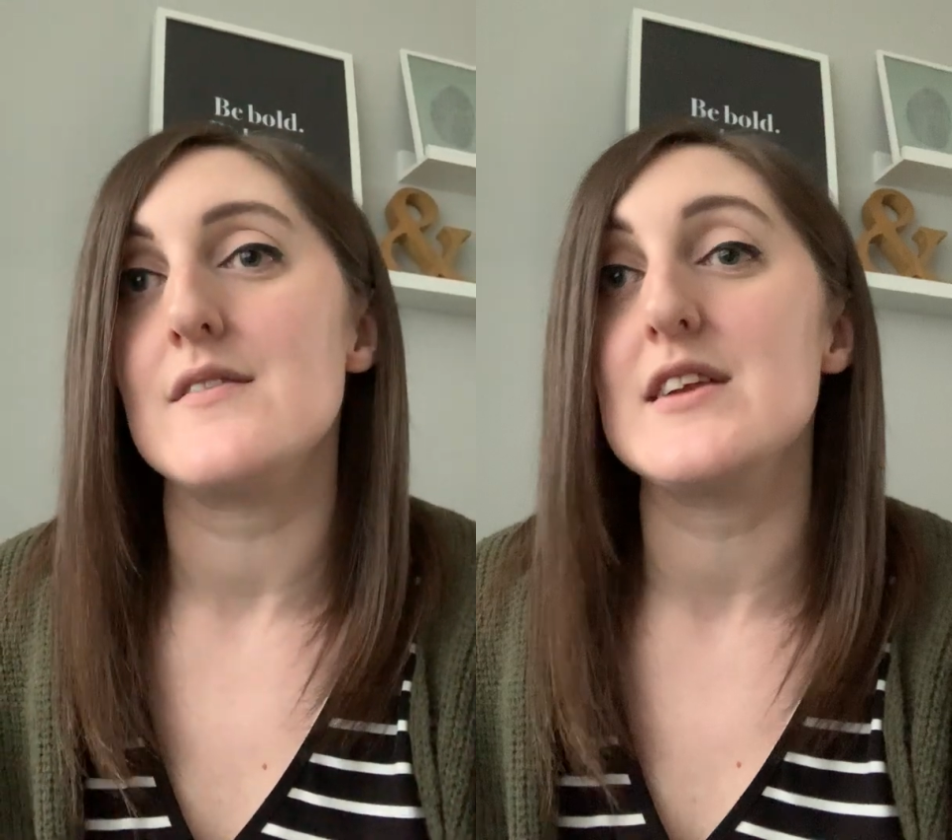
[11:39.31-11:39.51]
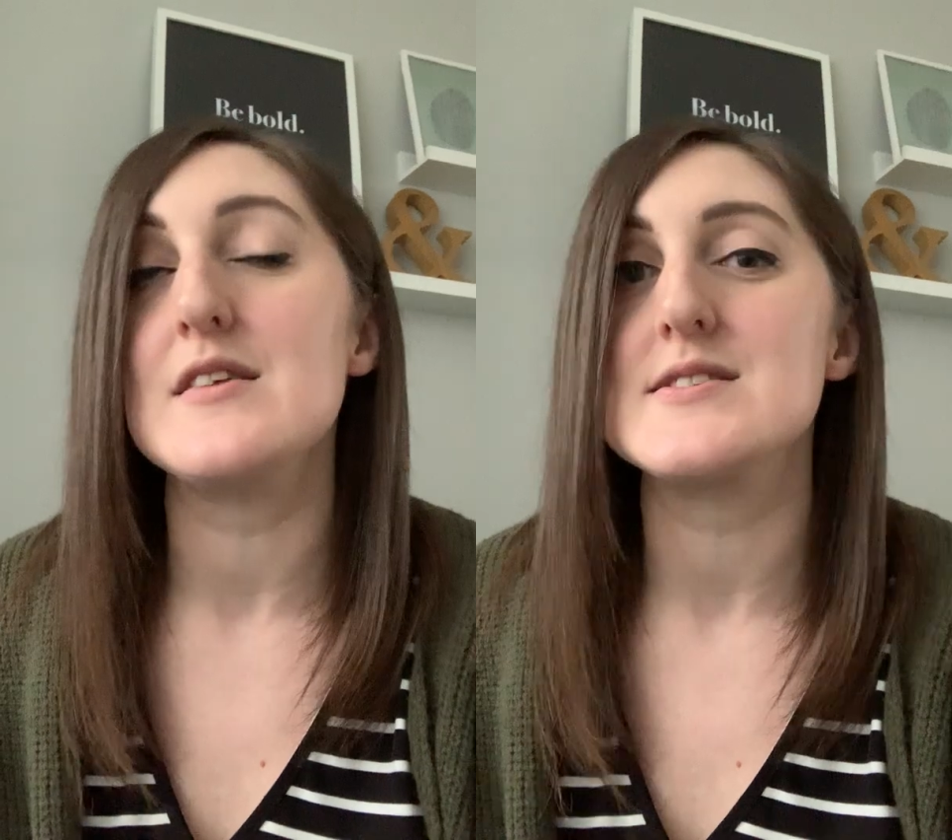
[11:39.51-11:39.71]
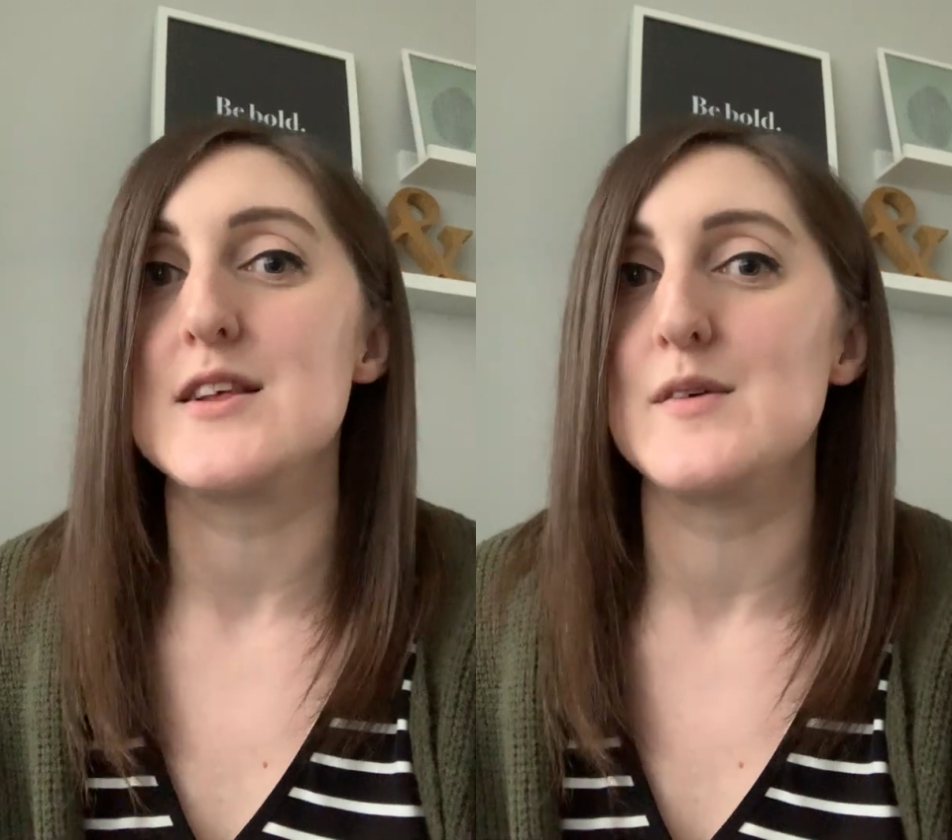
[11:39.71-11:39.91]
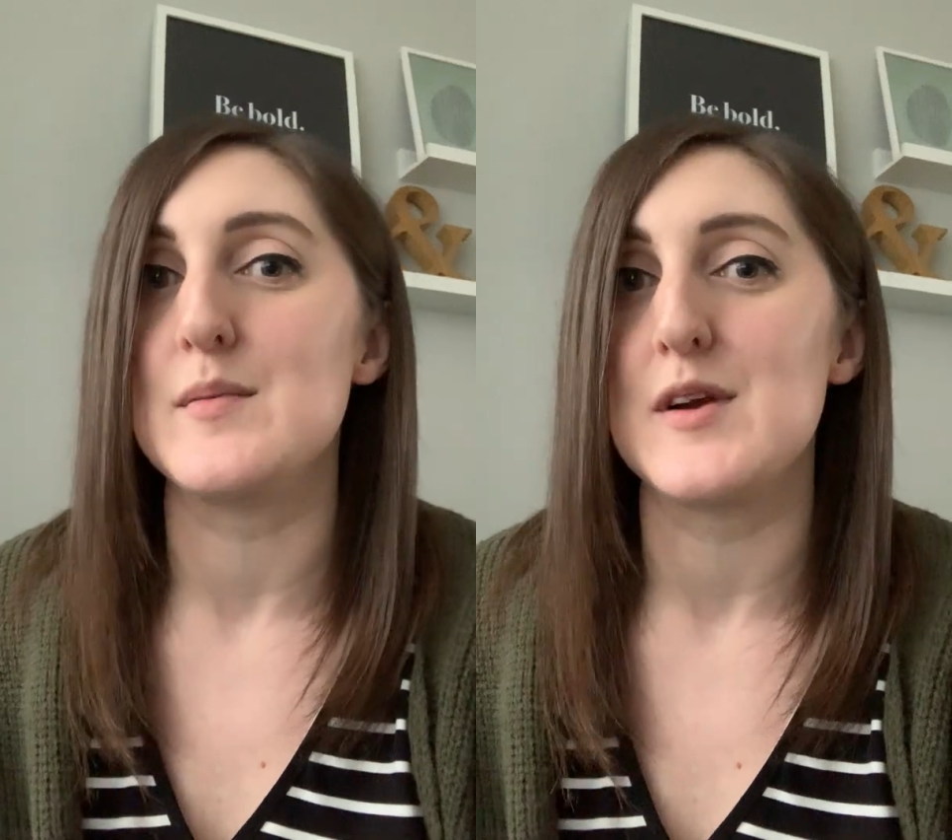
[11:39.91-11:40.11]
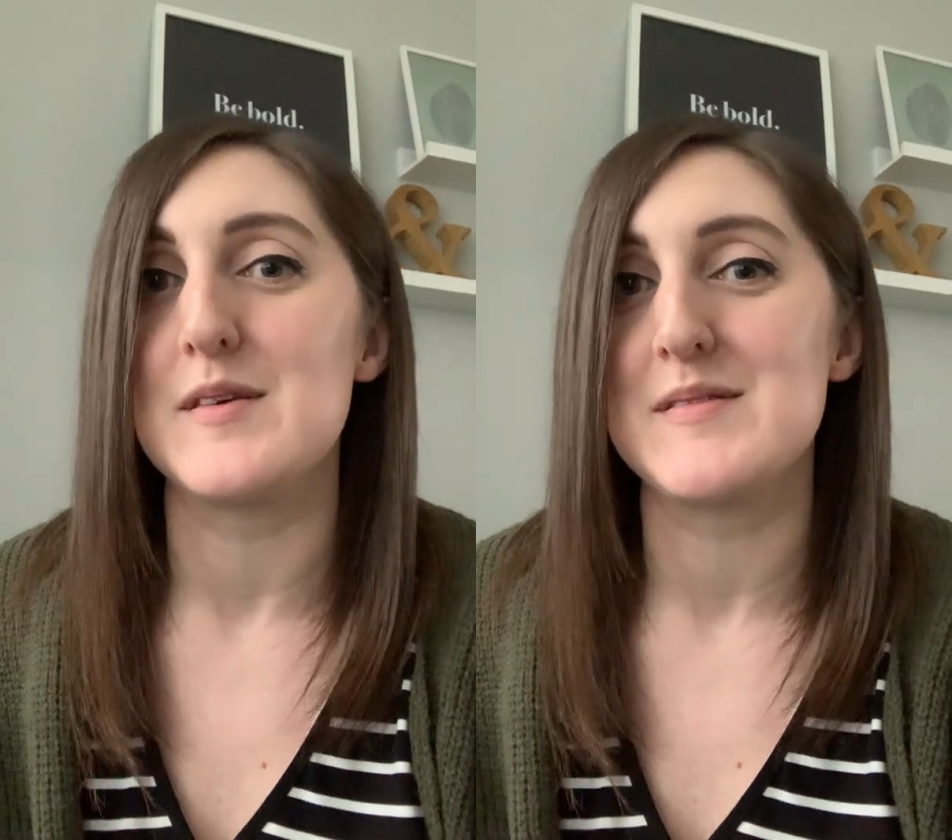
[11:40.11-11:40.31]
really still
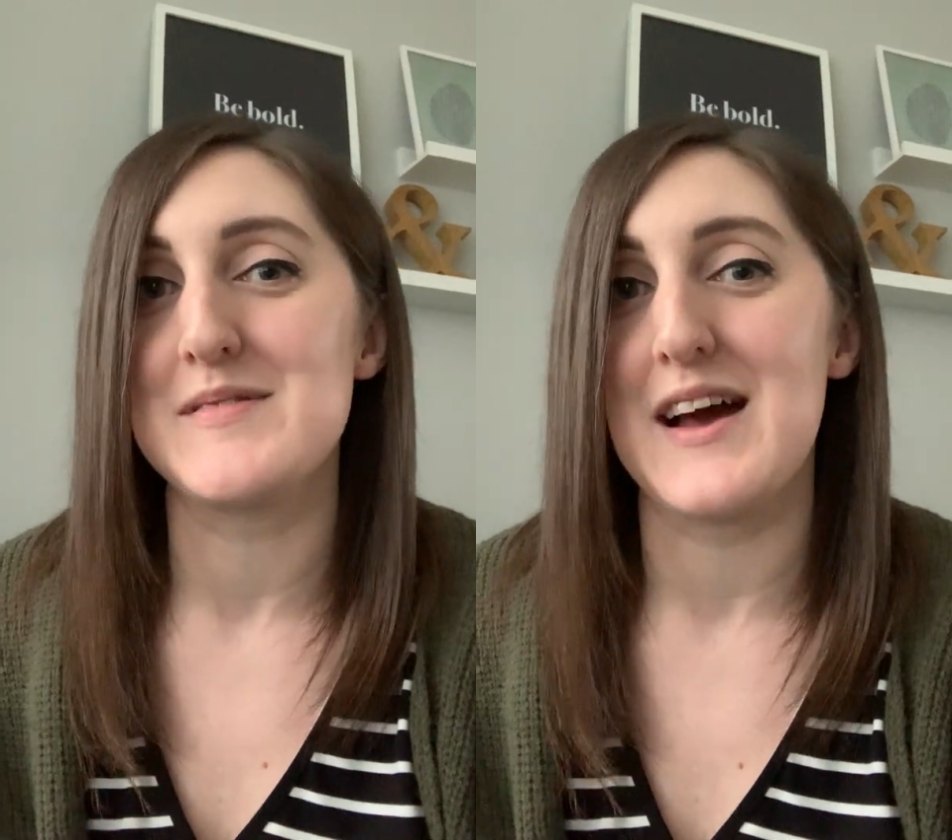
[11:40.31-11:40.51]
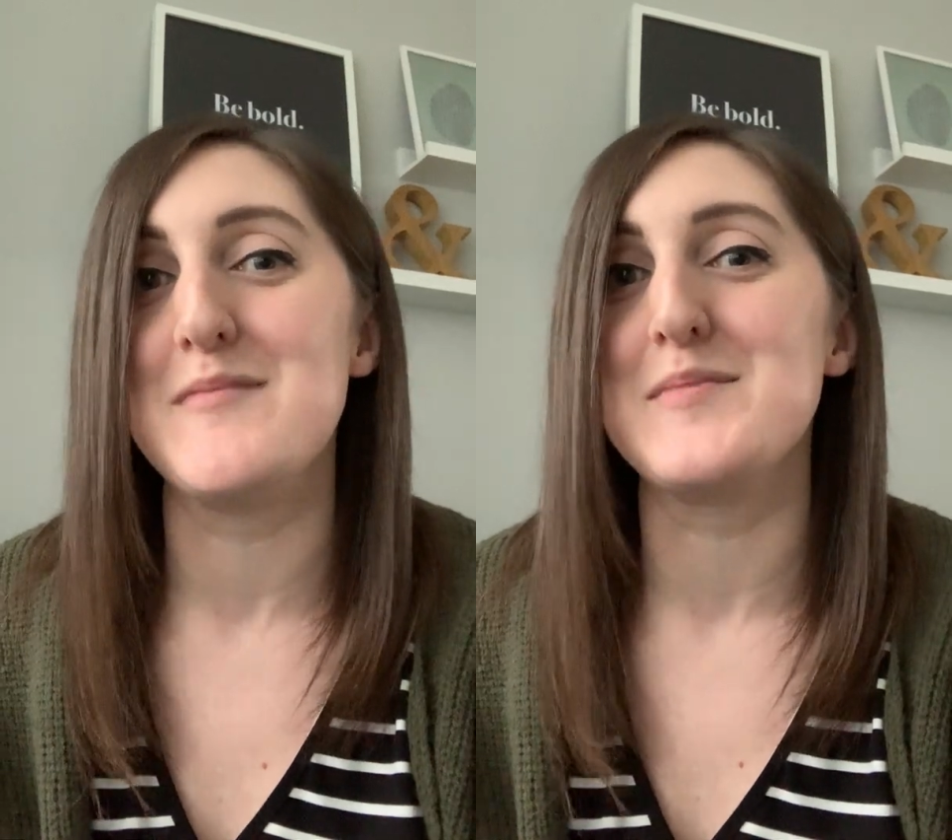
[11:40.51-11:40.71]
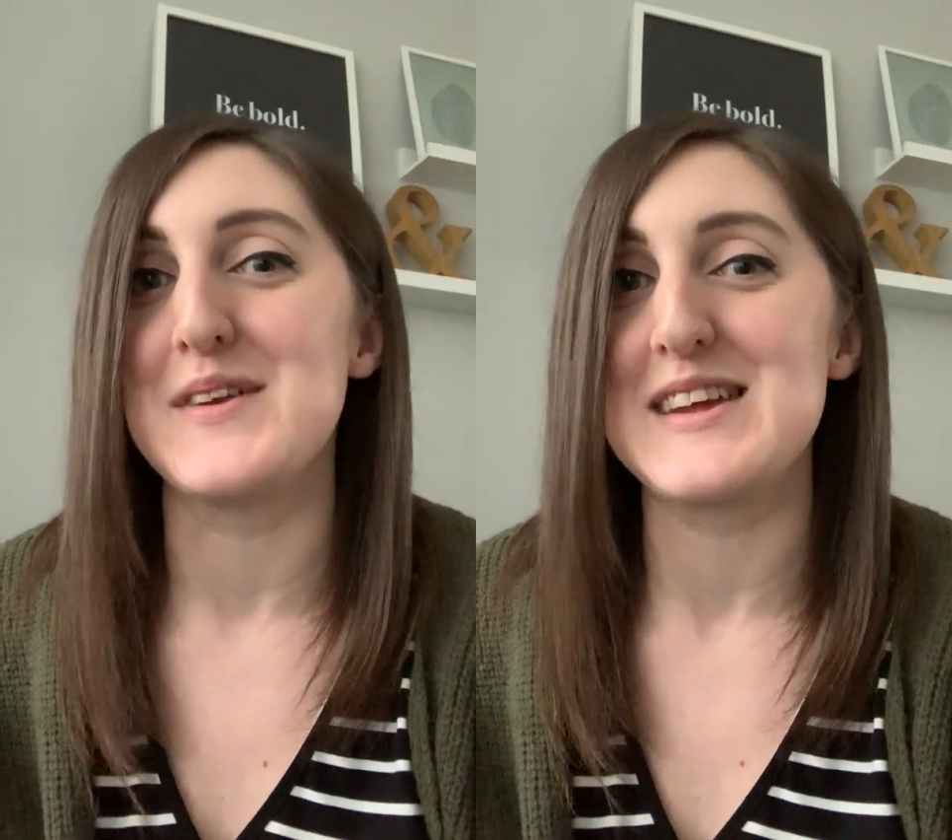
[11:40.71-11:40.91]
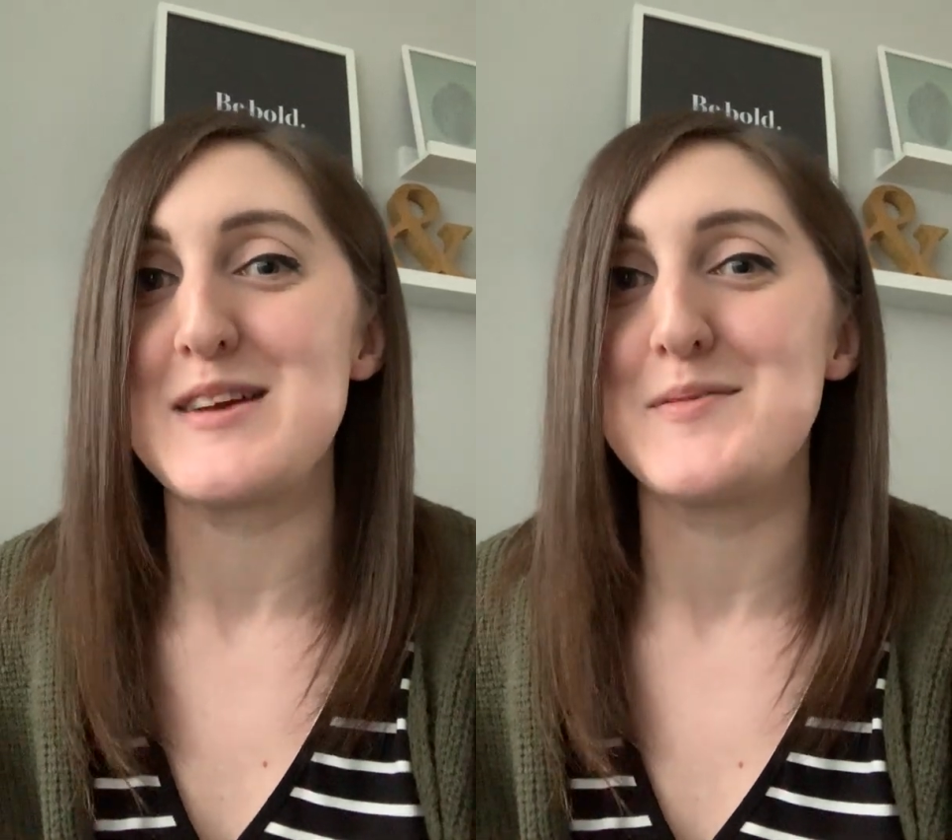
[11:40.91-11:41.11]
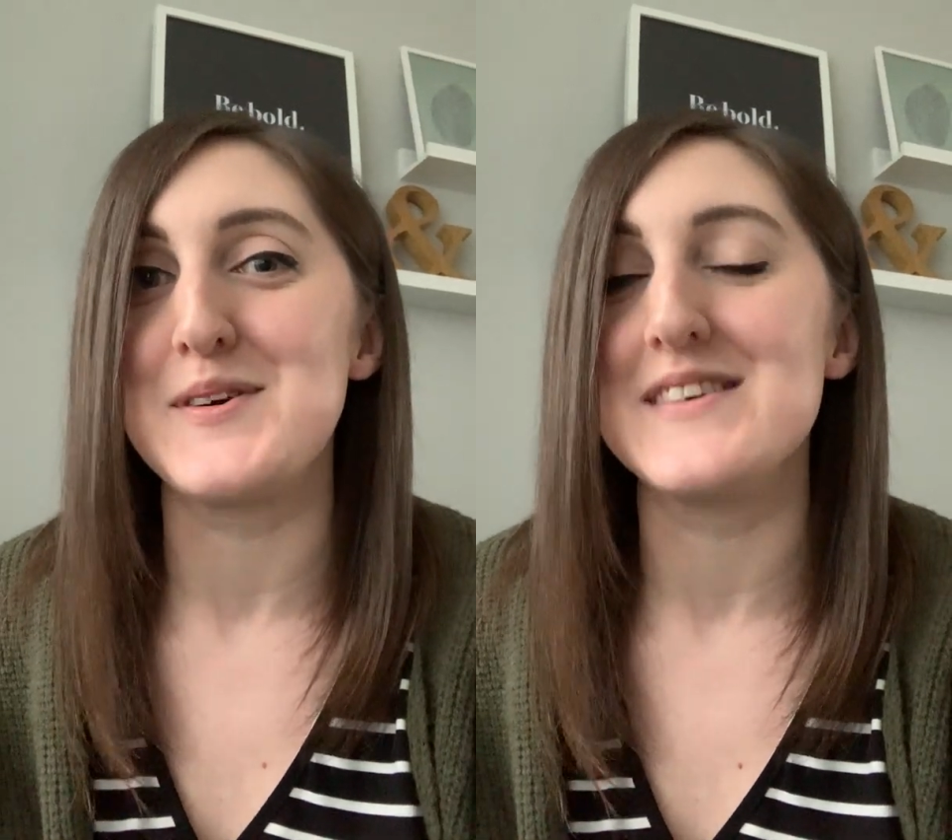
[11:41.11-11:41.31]
whenever I haven't bought a
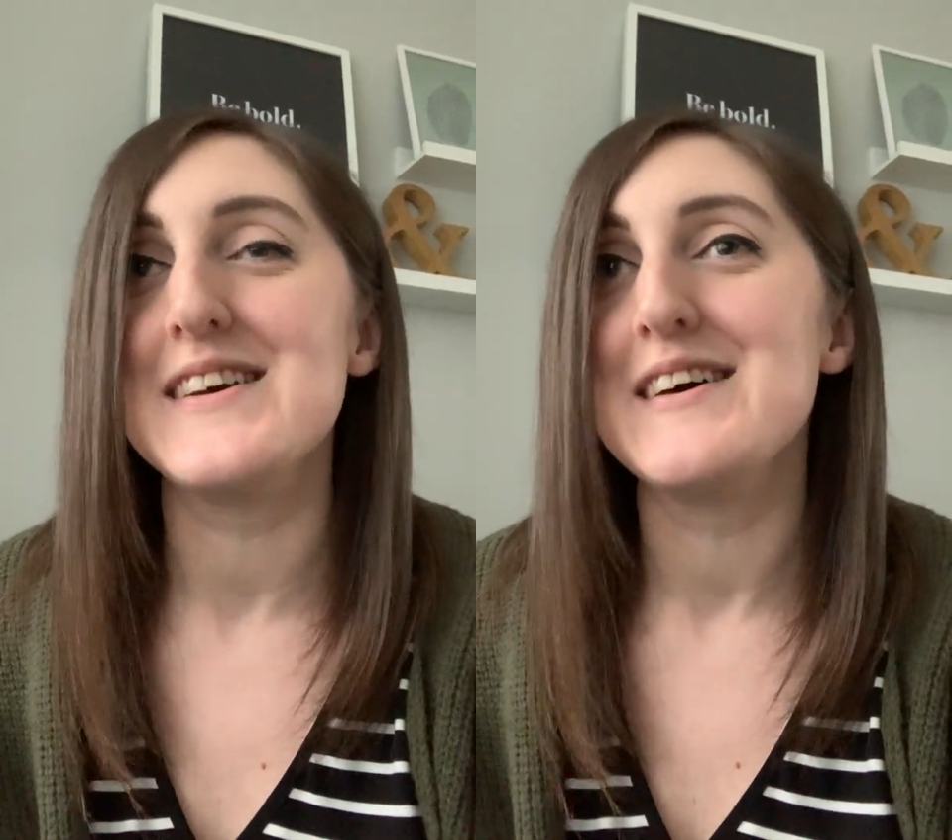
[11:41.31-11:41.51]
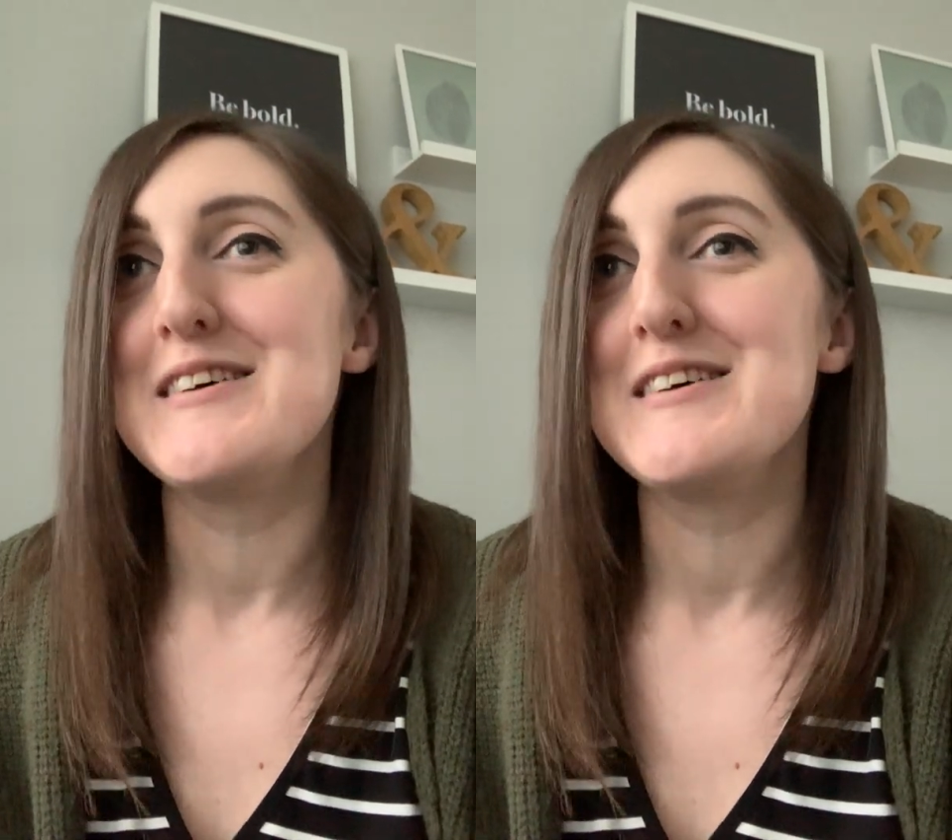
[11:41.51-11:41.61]
keyboard,